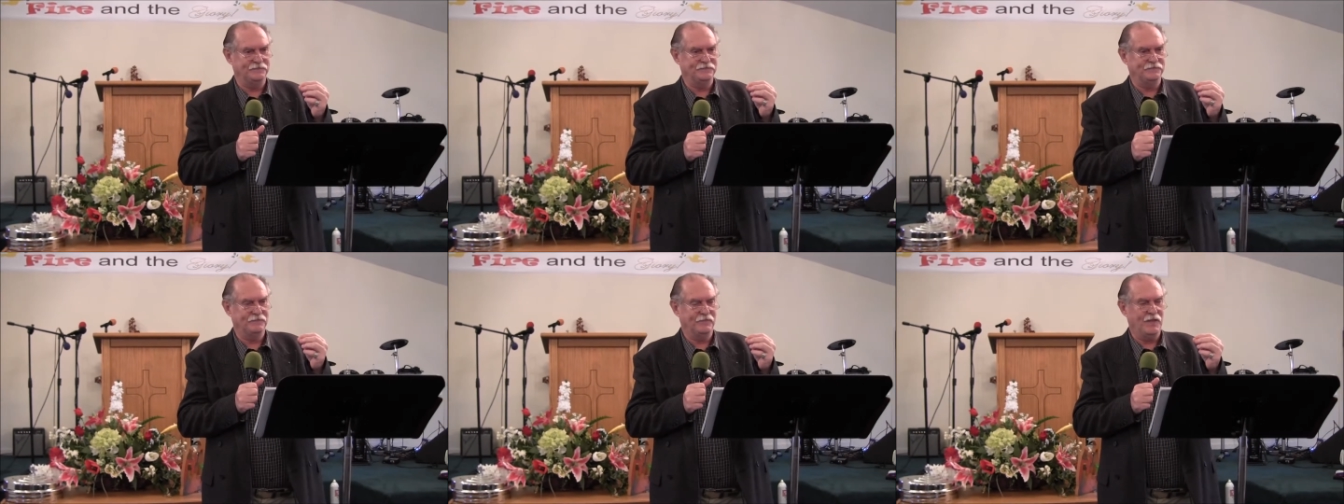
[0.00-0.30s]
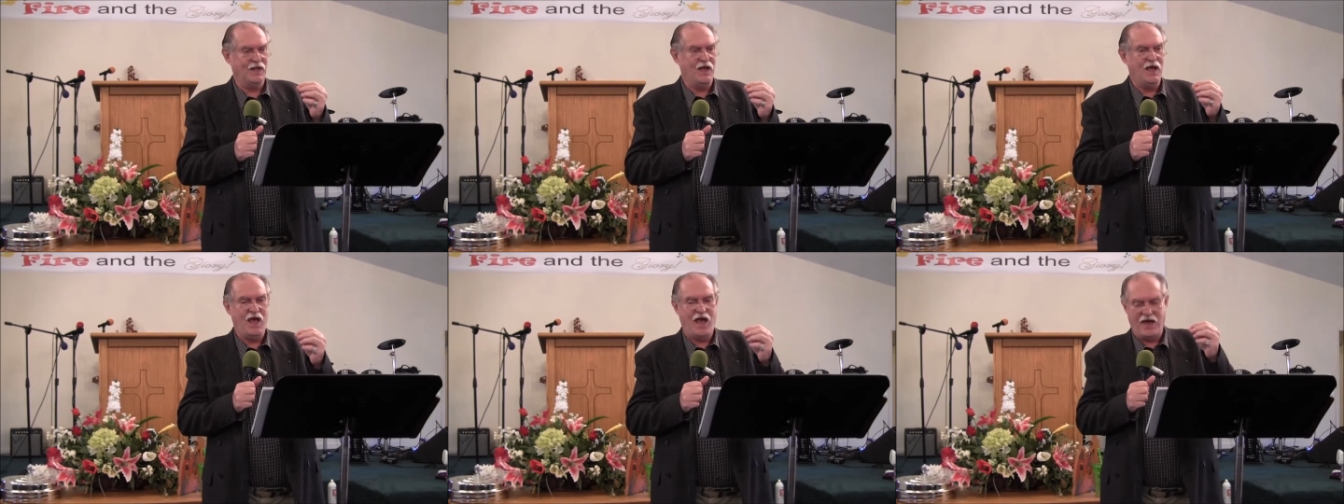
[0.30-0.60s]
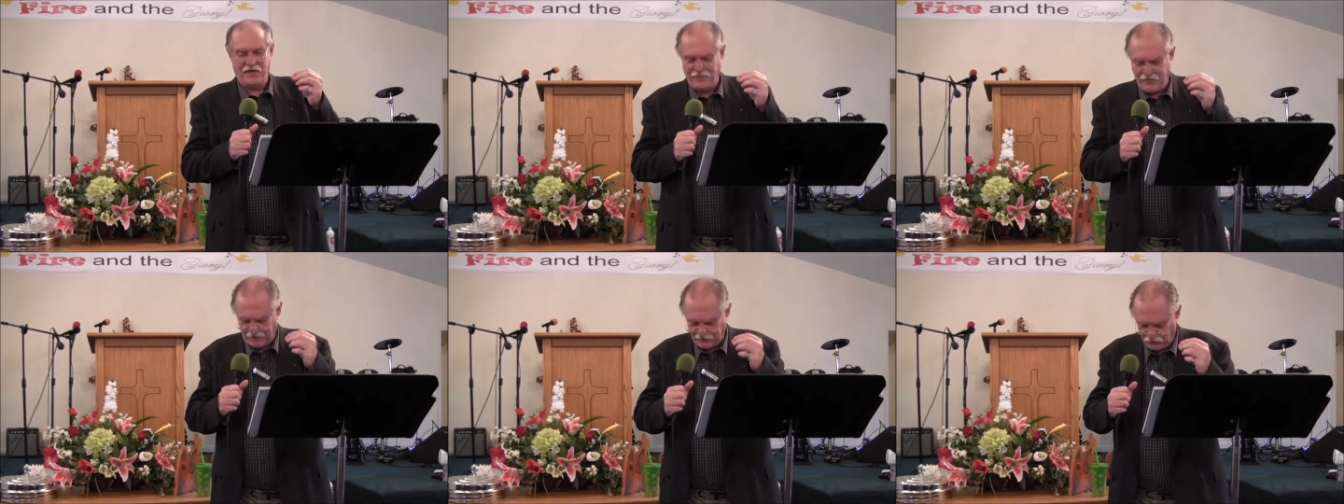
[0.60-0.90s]
Amen.
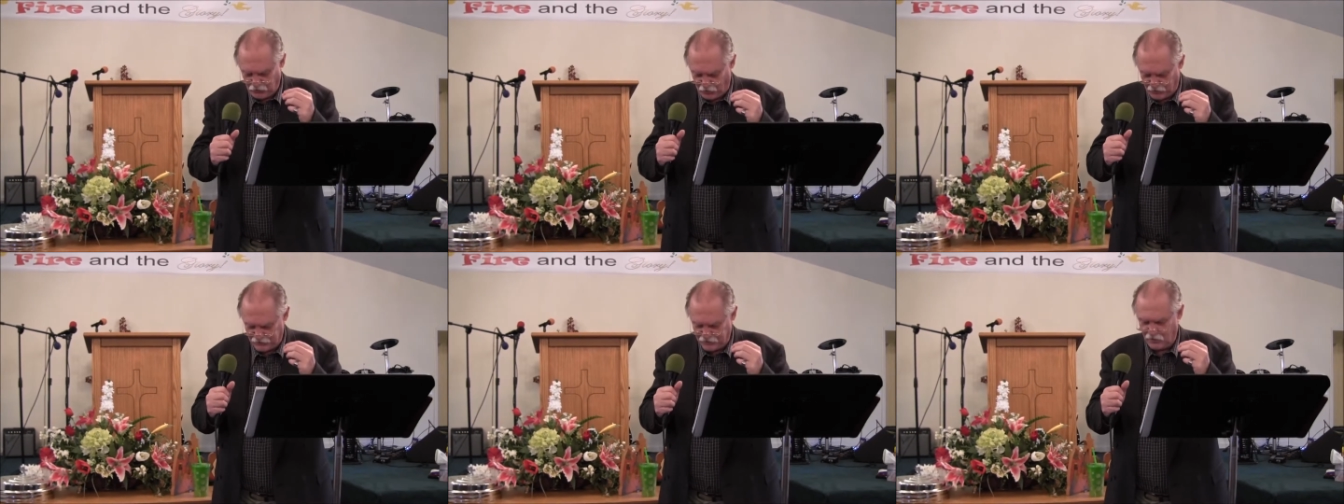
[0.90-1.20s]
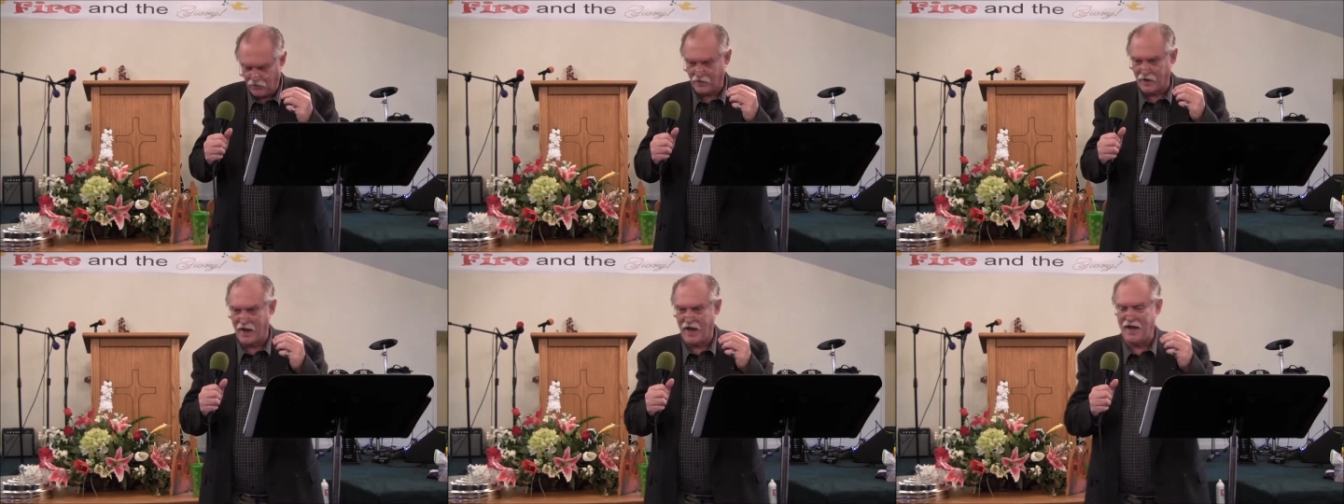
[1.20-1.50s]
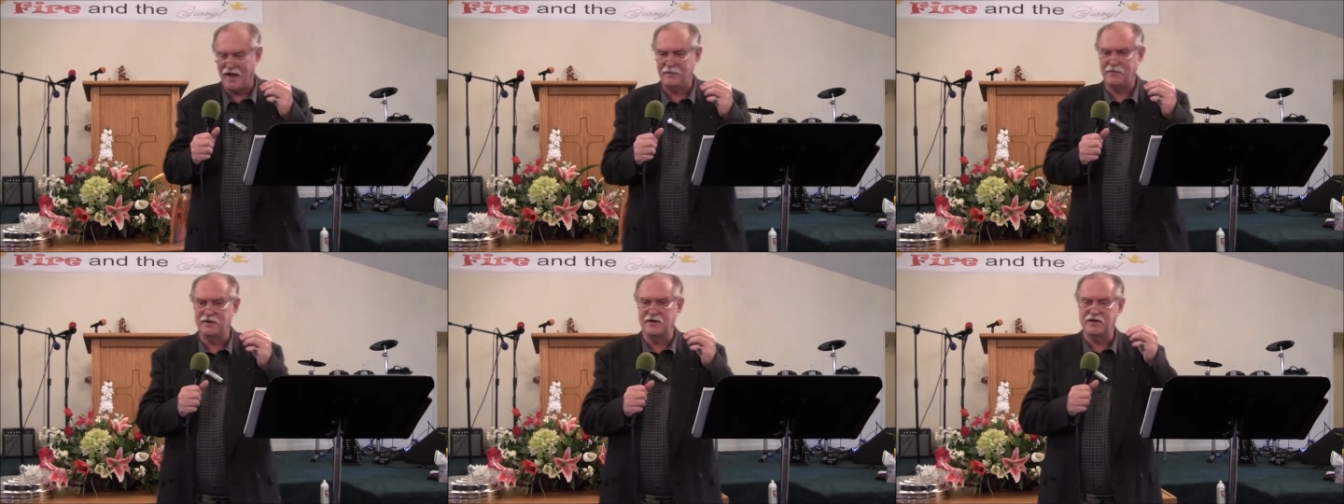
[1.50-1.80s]
And that's what's going to
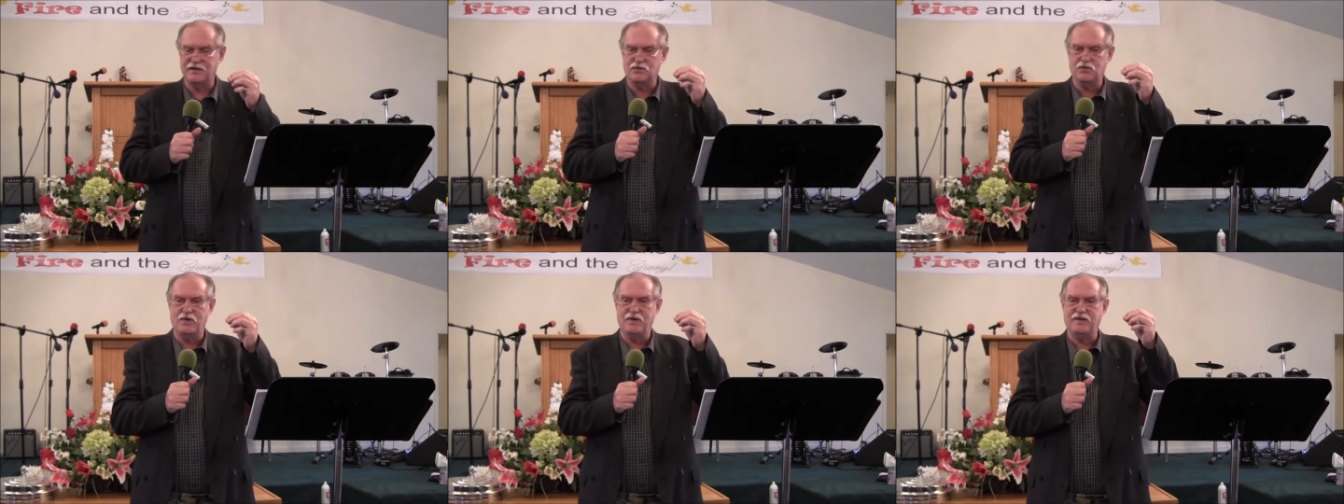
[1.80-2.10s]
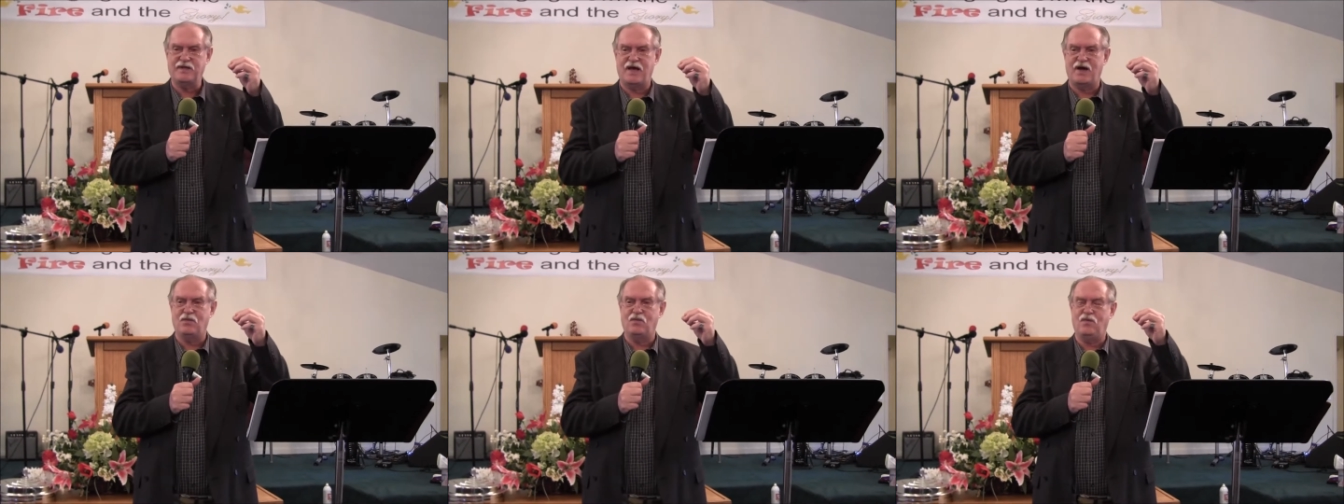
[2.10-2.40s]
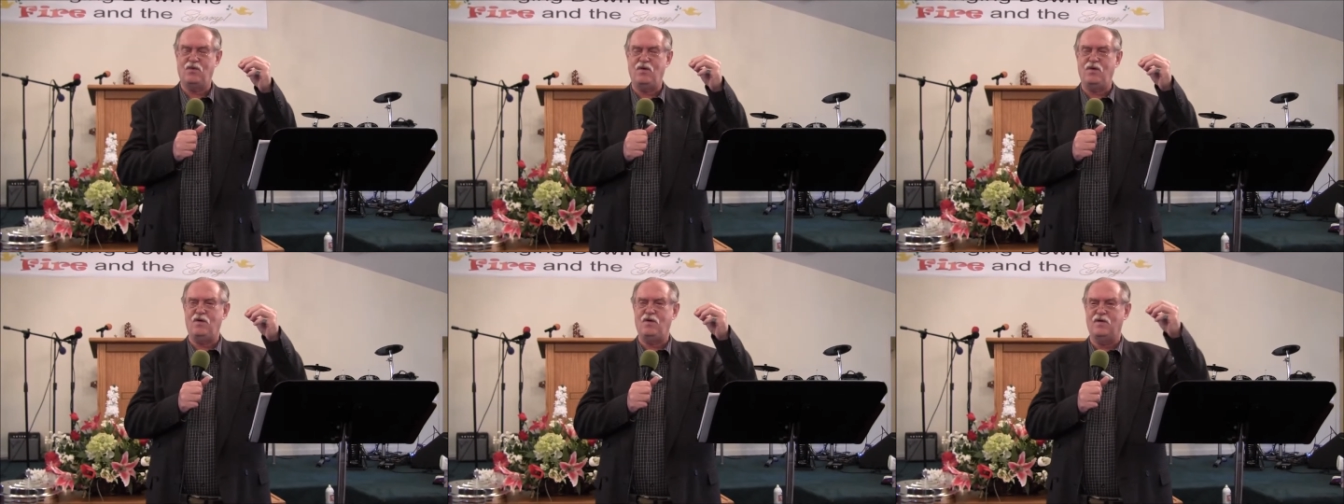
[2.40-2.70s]
happen is when that
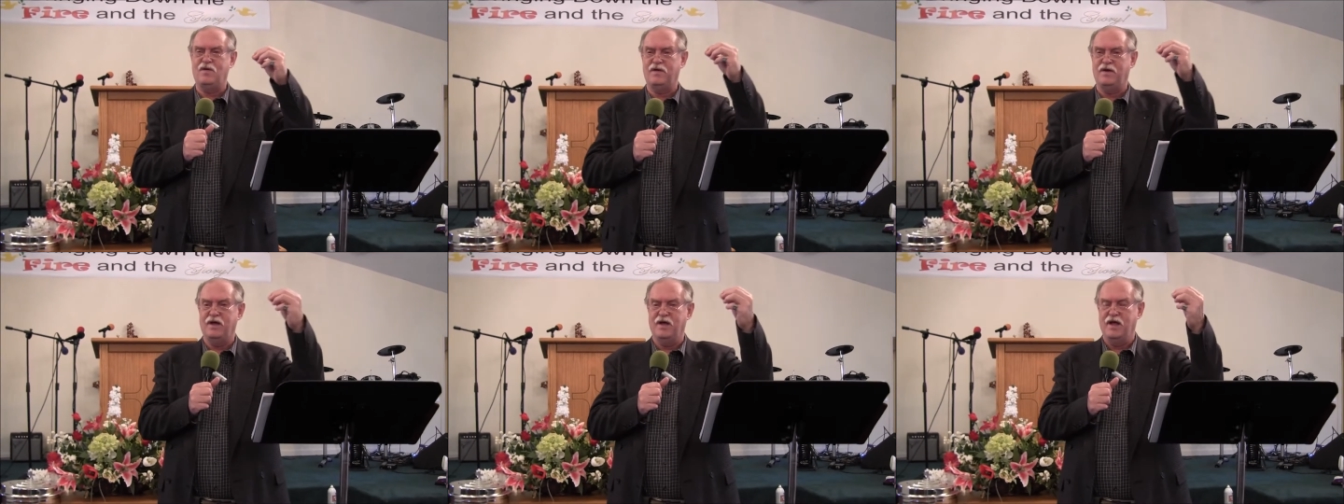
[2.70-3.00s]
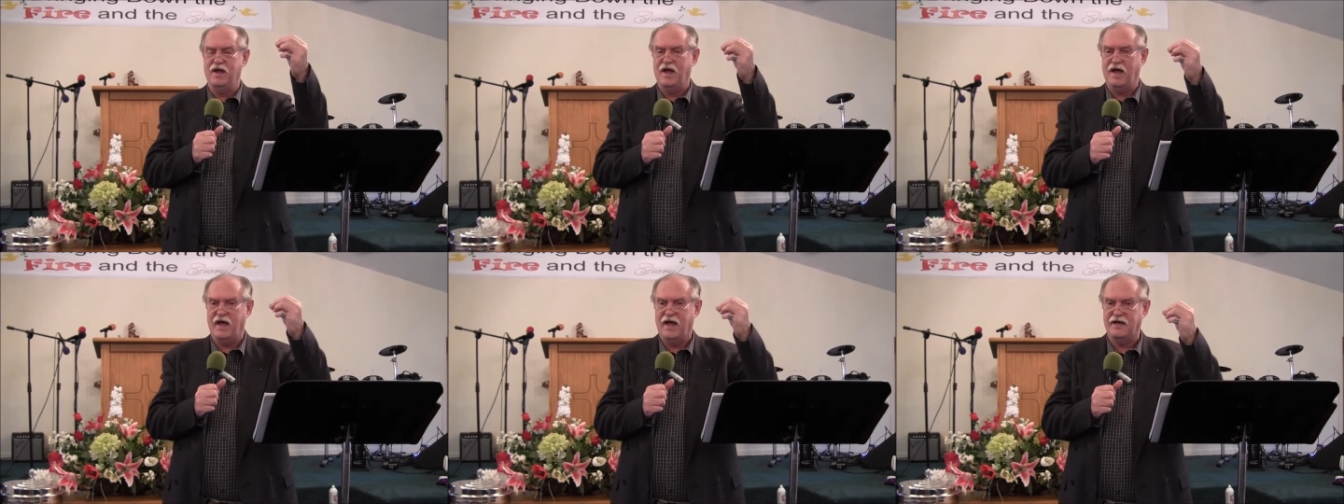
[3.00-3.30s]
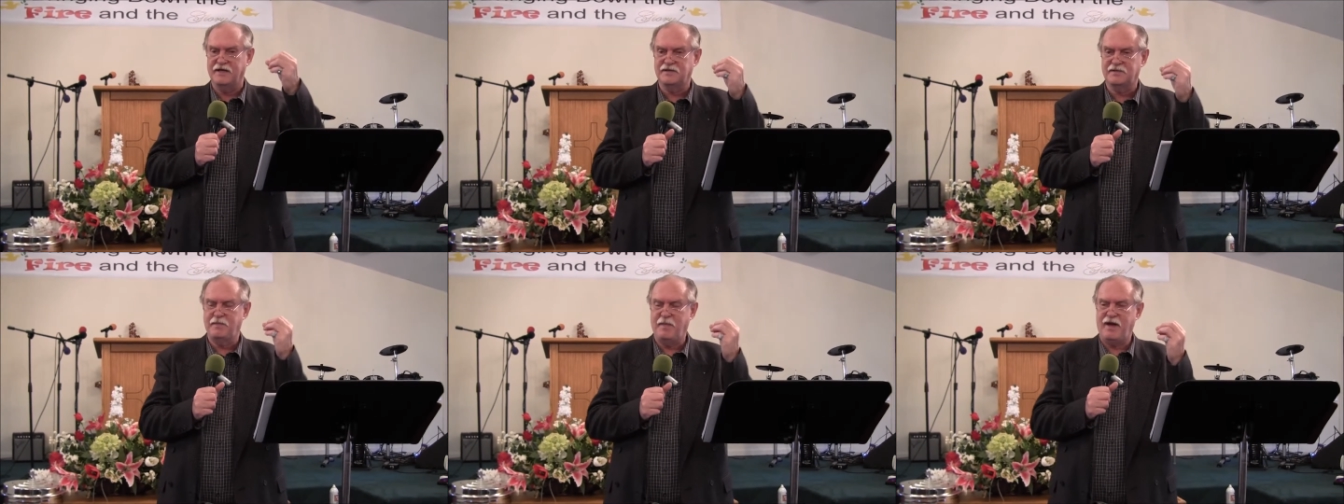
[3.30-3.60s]
word
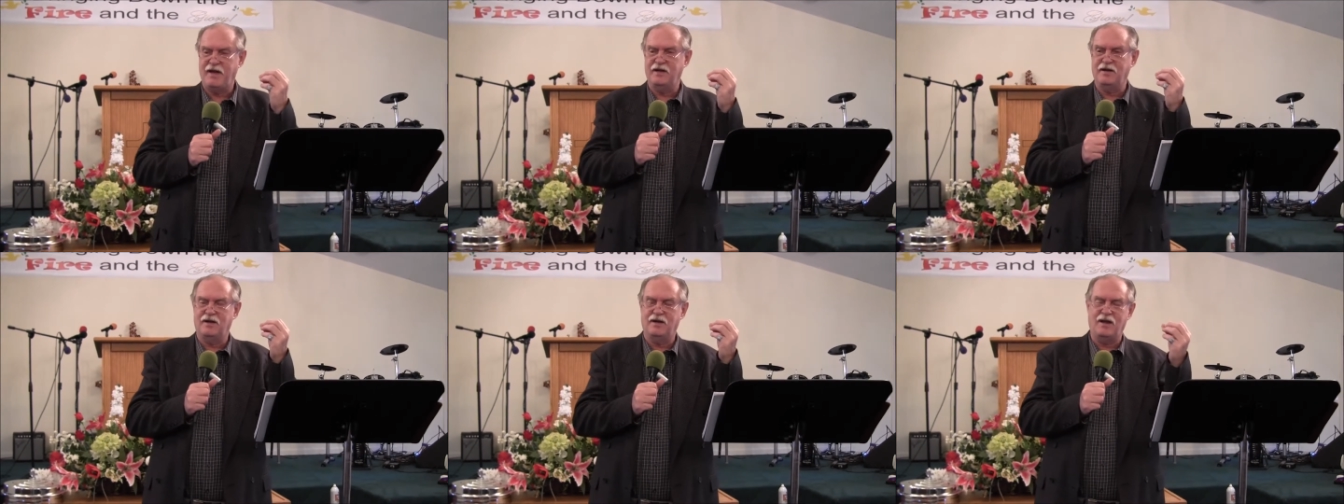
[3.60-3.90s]
is made